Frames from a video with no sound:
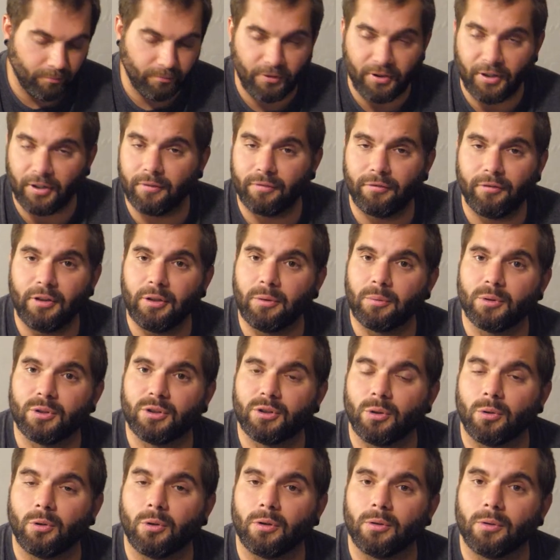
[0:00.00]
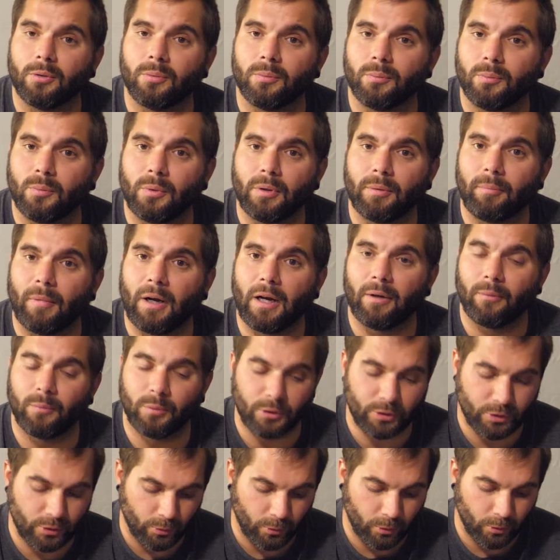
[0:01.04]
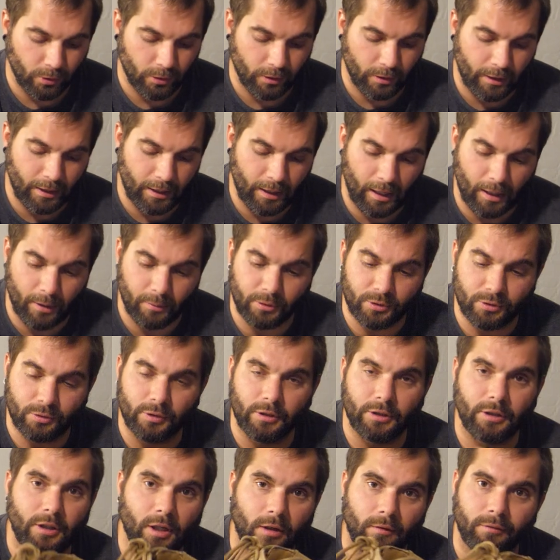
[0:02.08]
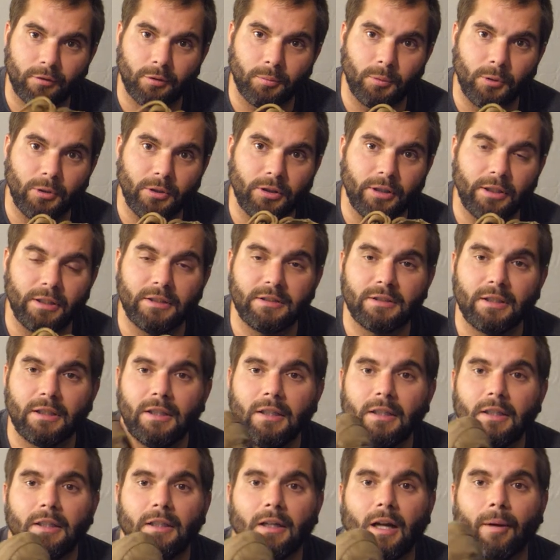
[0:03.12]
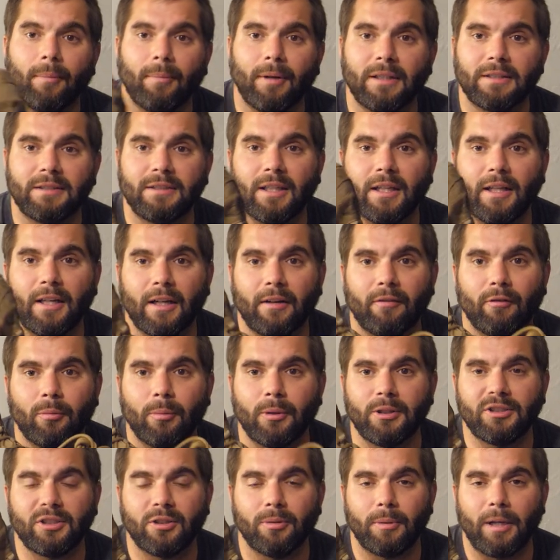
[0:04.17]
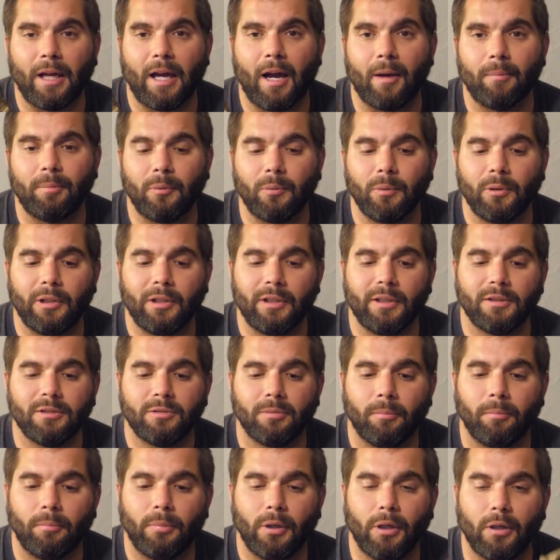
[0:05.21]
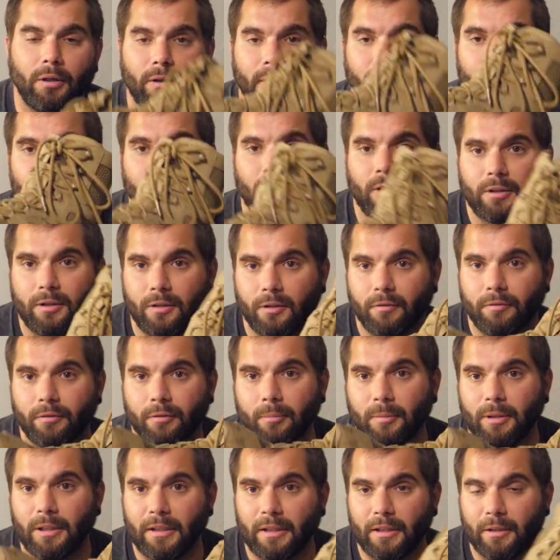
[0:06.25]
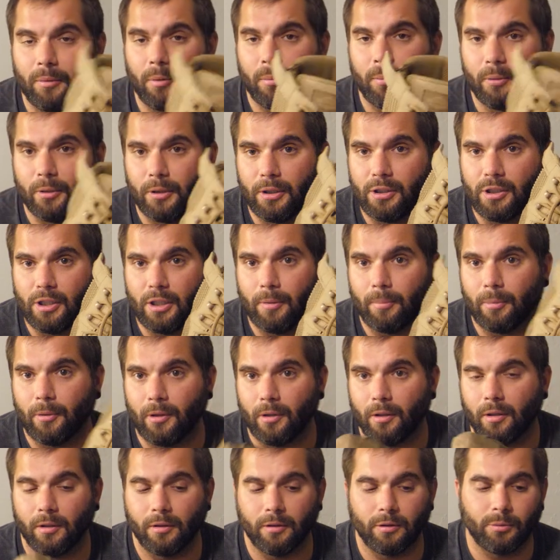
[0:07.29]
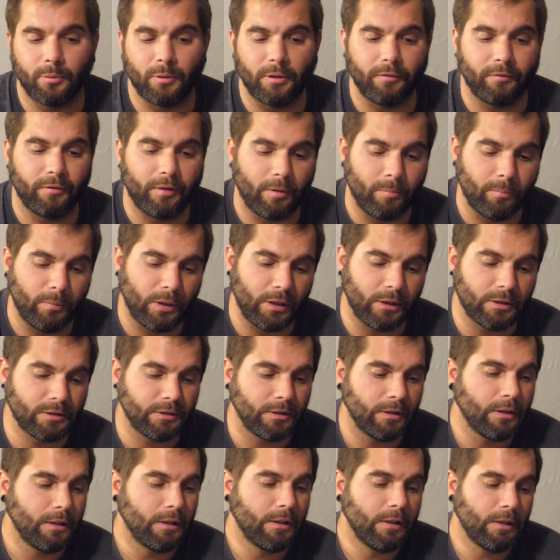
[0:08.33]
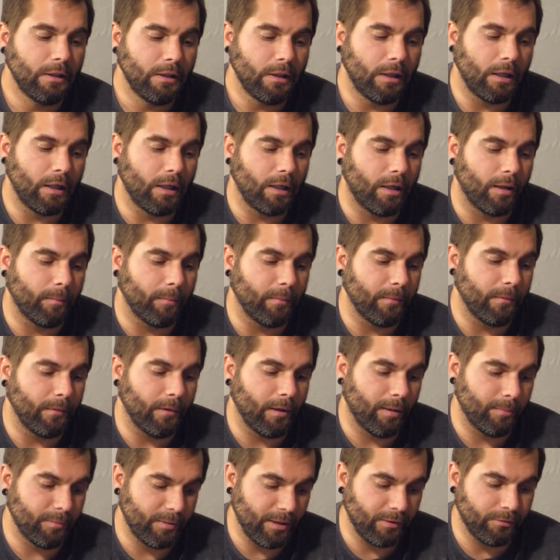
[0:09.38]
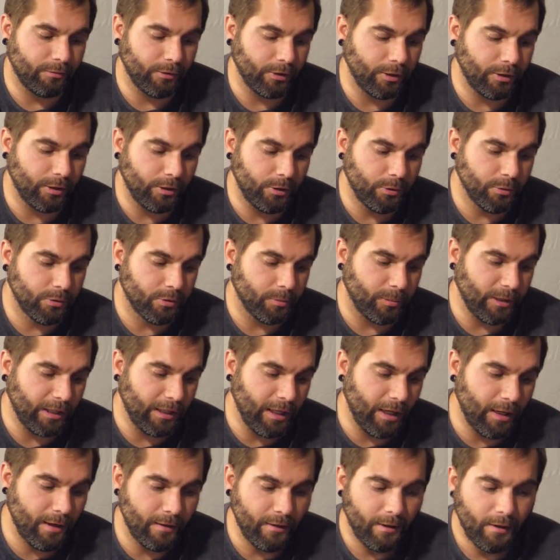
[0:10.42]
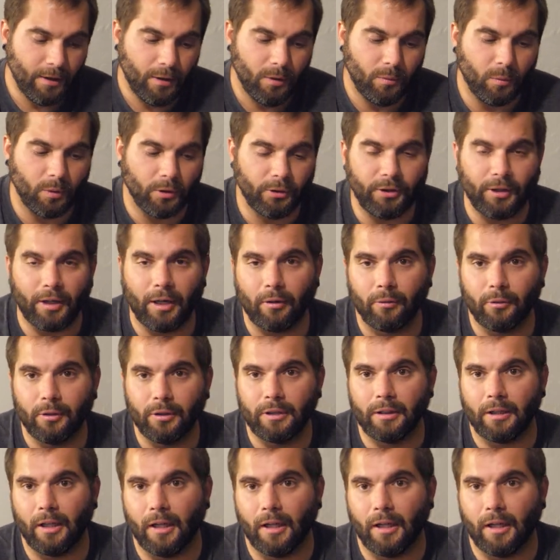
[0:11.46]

their feet were sore when mine were sore, and I was really comfortable in these. I'm not saying everybody's gonna be happy with these, but they worked good for me and they were pretty cheap, 125 bucks. Um, I'm definitely gonna use them again. One thing I really